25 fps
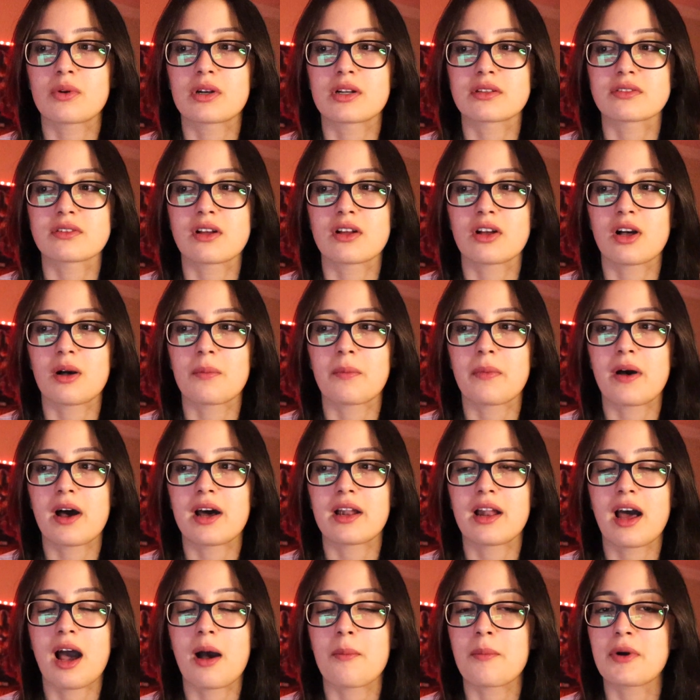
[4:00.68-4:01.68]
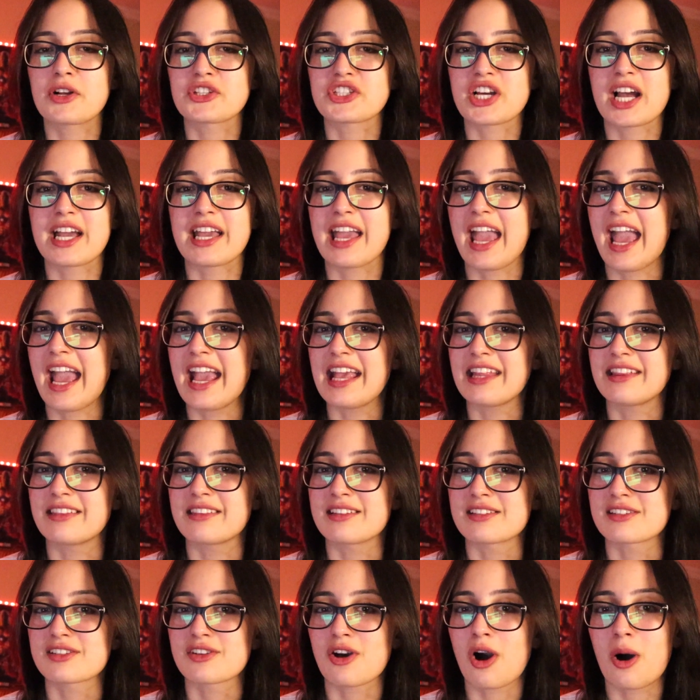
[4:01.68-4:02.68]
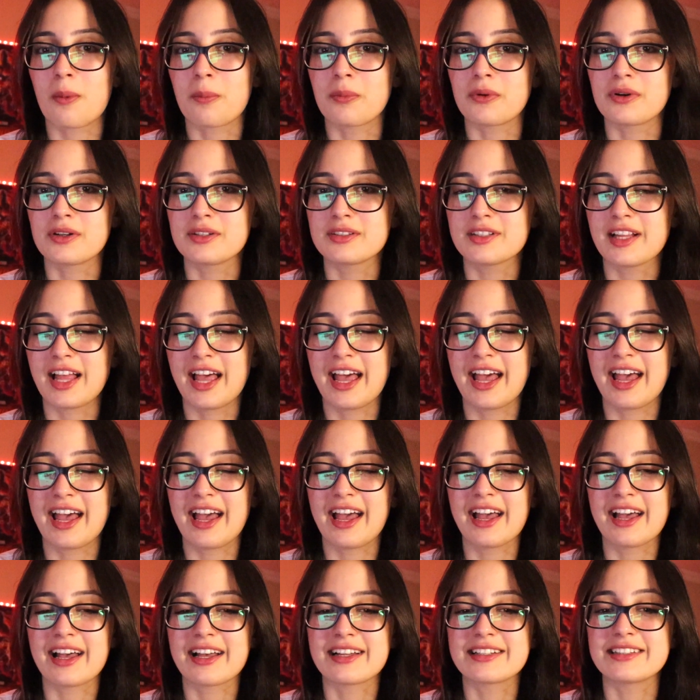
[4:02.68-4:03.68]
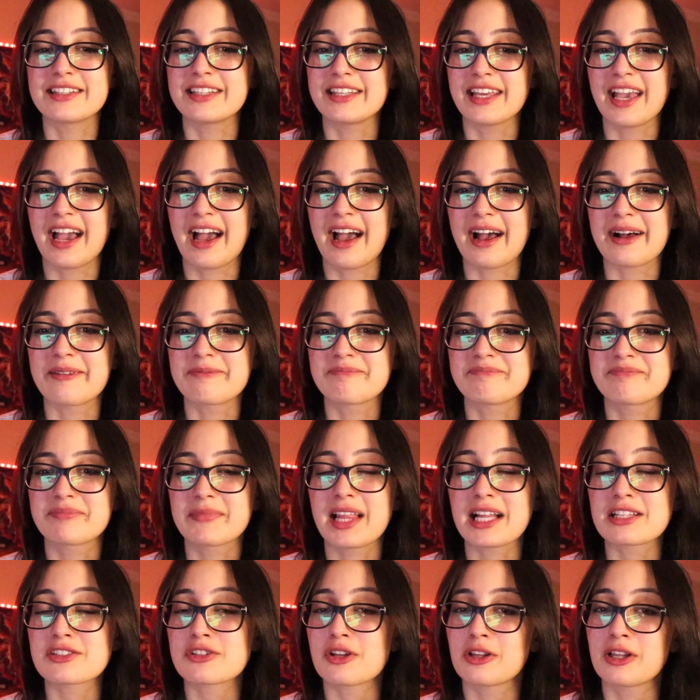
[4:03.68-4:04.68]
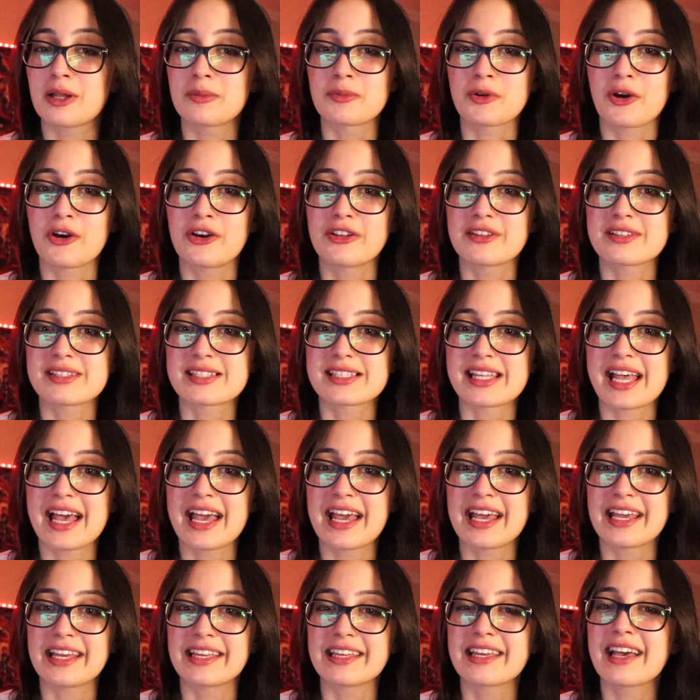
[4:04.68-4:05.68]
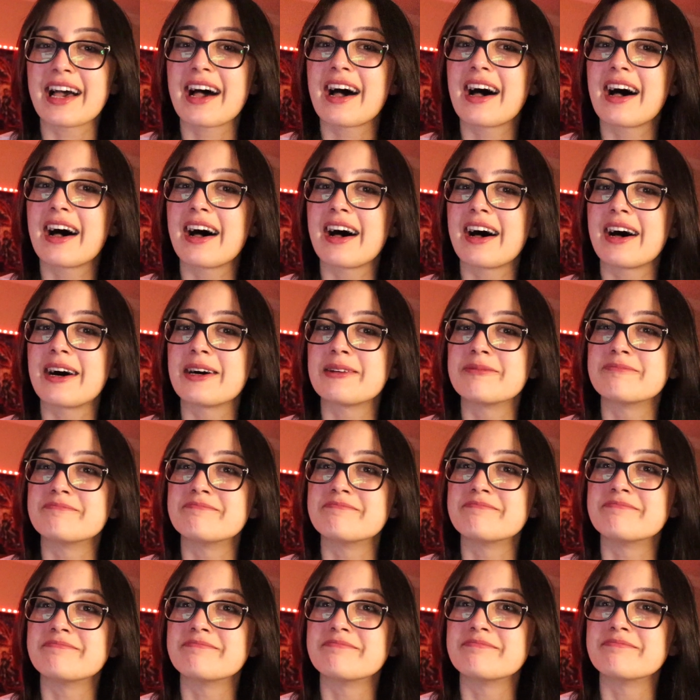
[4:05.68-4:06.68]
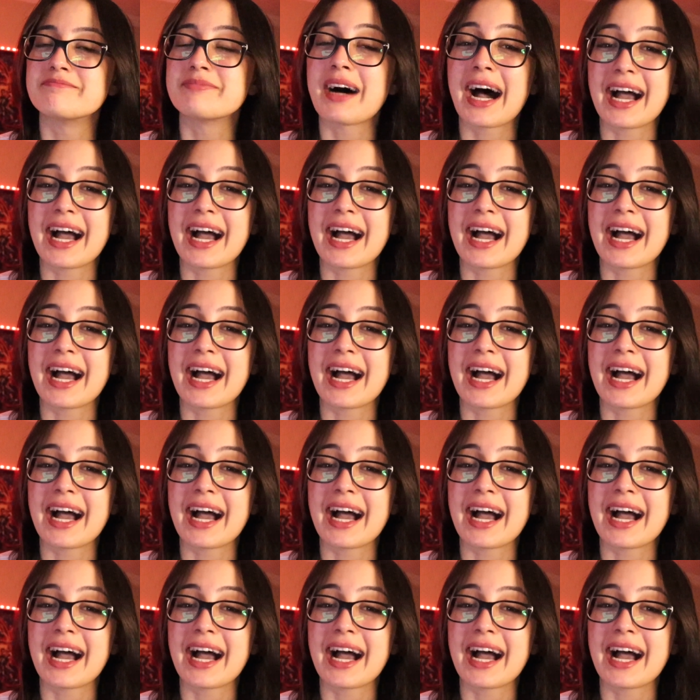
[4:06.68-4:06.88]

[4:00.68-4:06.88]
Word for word: want to talk about how much I hate this couple and yeah that's all I'm going to say um